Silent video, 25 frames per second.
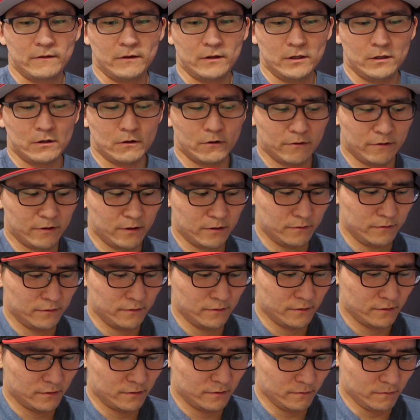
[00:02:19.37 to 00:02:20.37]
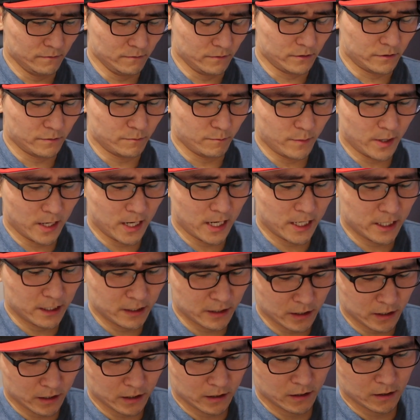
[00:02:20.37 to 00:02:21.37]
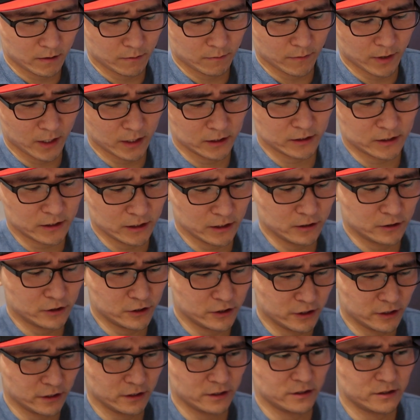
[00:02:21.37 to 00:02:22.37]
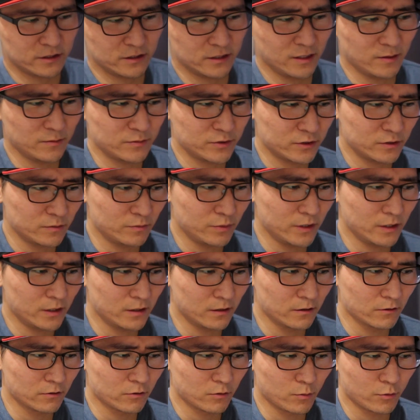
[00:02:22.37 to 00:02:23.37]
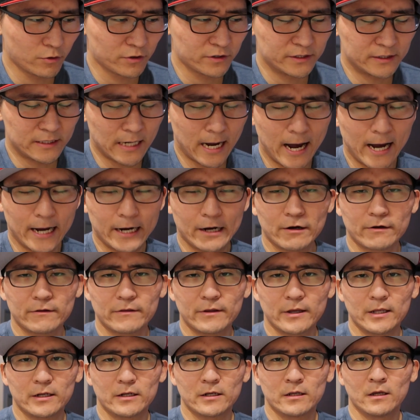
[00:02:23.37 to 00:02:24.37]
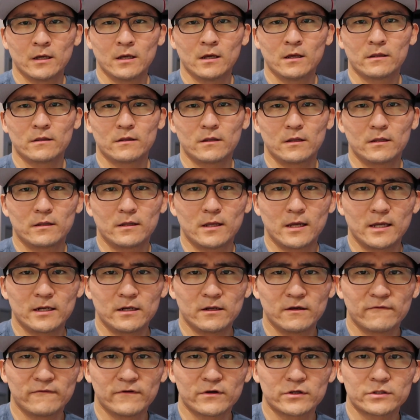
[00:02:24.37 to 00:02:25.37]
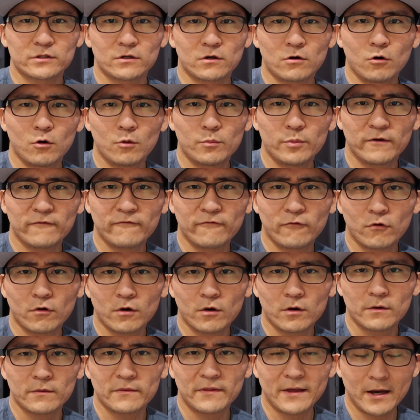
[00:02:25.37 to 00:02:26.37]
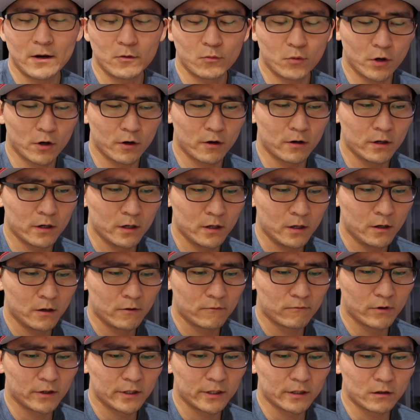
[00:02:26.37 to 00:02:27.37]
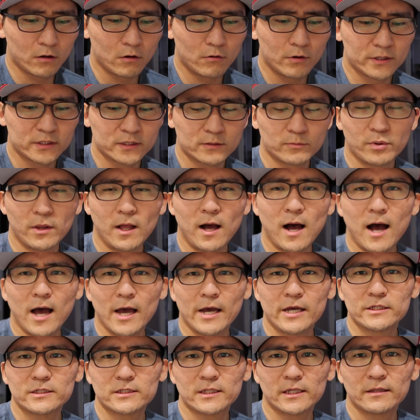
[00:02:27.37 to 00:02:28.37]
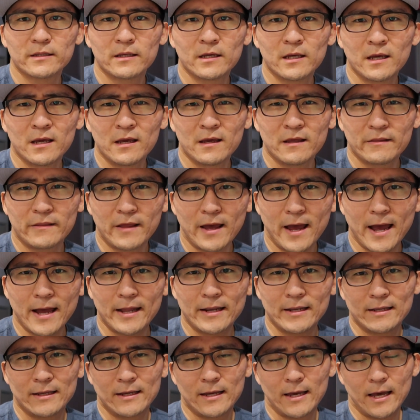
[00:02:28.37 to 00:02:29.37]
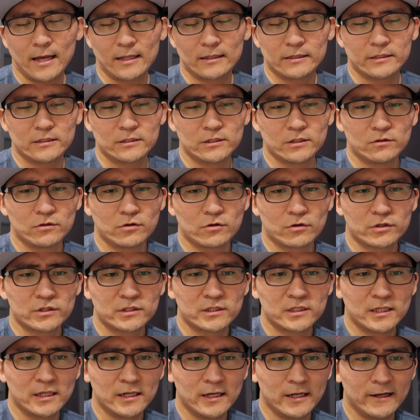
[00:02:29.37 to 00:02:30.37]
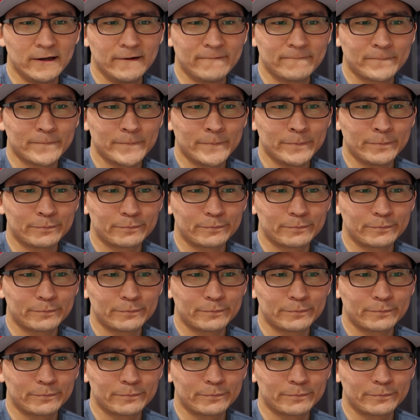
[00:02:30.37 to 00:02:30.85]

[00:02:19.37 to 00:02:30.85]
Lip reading: You know, the main message seems to be a little more dire than any of us are hoping for, that we're running low on supplies, and that, at least in New York City,